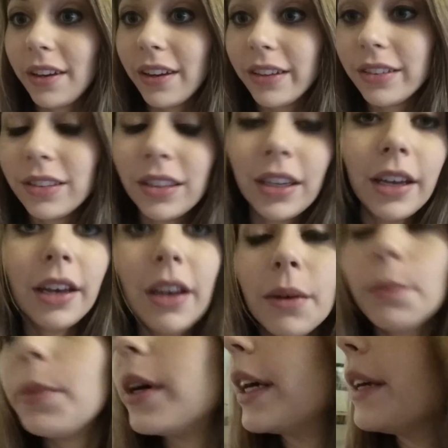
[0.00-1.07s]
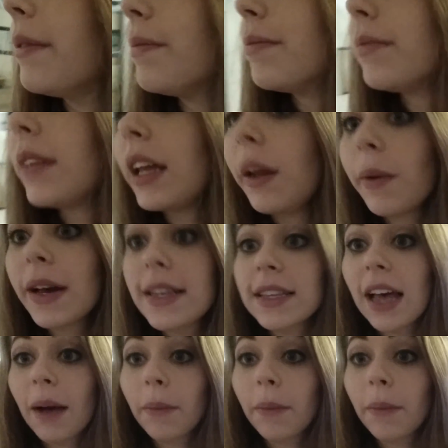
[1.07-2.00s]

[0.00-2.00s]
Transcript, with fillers: yeah. But anyways,